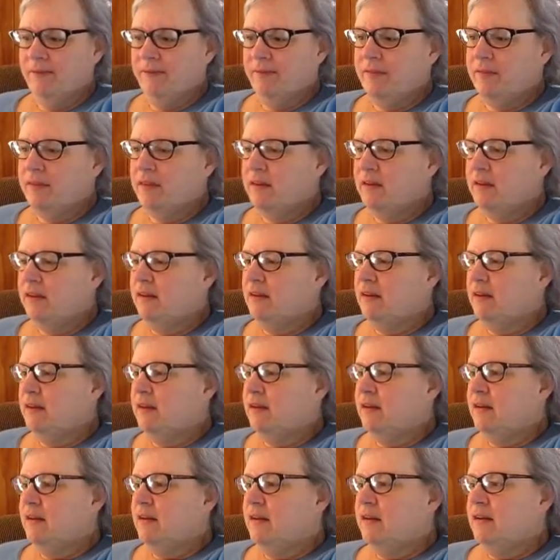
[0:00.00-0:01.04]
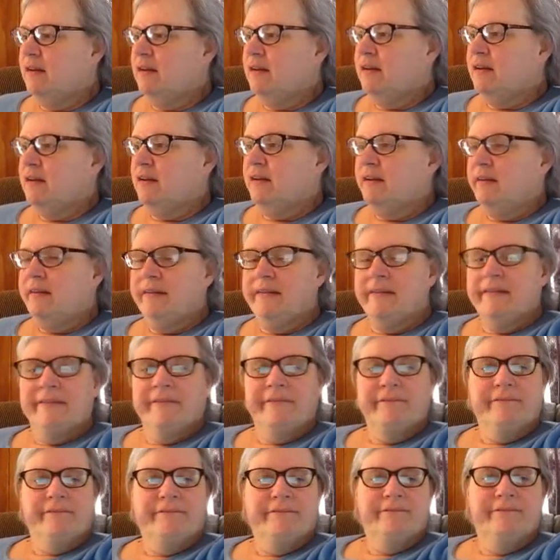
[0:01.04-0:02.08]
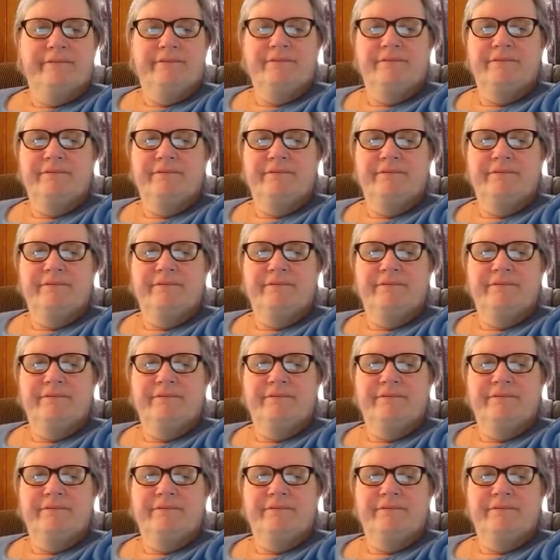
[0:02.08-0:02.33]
(no one is talking)